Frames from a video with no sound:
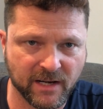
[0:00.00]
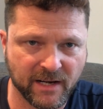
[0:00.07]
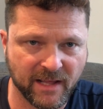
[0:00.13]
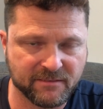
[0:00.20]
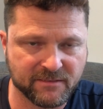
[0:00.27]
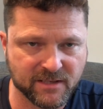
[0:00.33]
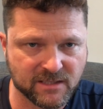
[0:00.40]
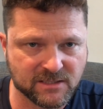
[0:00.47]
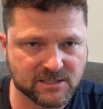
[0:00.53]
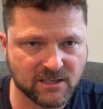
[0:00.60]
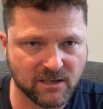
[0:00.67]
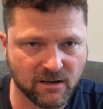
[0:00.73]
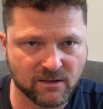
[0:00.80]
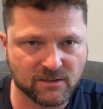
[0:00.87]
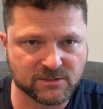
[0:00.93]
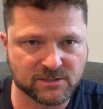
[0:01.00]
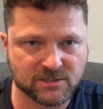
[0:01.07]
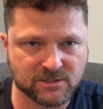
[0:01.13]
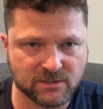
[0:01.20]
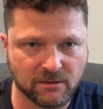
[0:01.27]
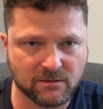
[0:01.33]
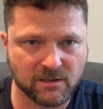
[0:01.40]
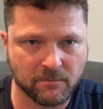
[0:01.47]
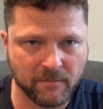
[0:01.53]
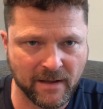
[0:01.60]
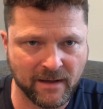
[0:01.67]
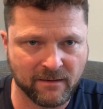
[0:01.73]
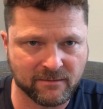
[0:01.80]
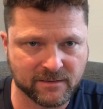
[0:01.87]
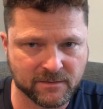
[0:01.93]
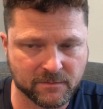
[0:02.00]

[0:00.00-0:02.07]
and it does cost a certain amount